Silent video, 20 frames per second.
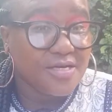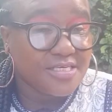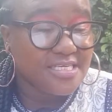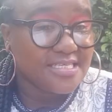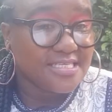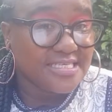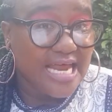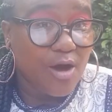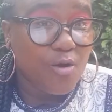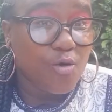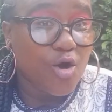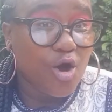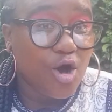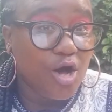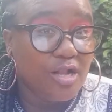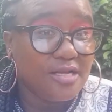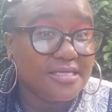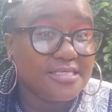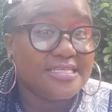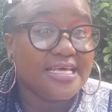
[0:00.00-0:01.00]
is now
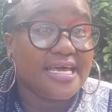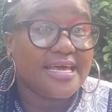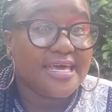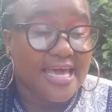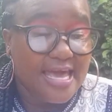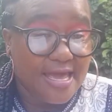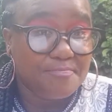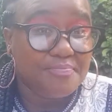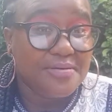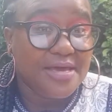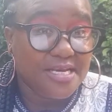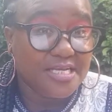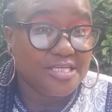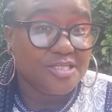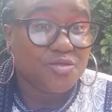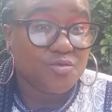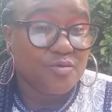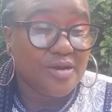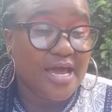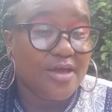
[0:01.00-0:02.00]
called the Cape
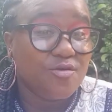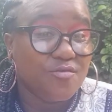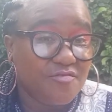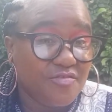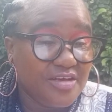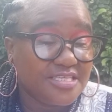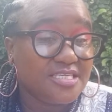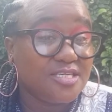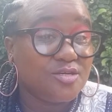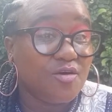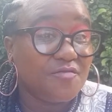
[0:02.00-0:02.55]
Peninsula University of